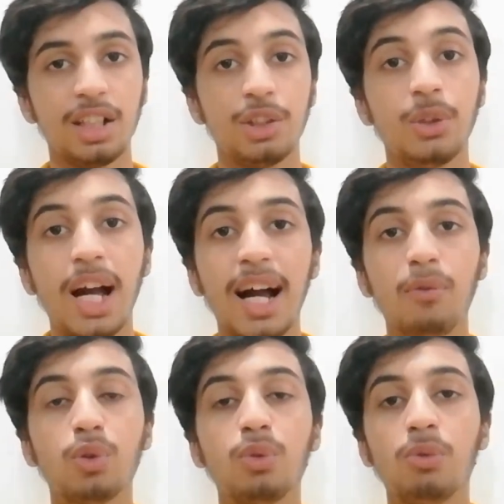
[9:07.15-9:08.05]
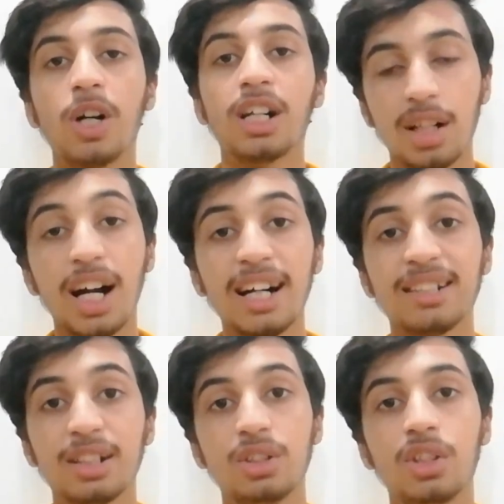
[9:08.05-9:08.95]
You have to work
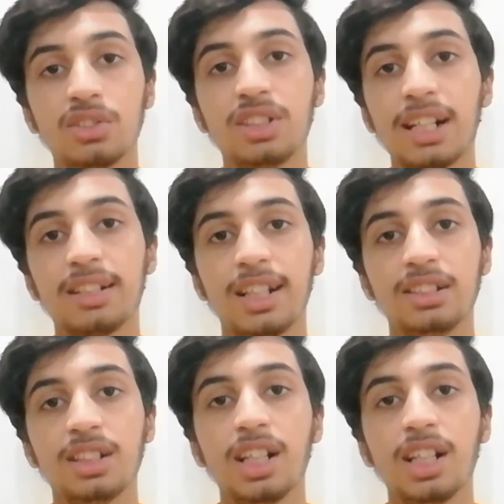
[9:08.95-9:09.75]
under those deadlines.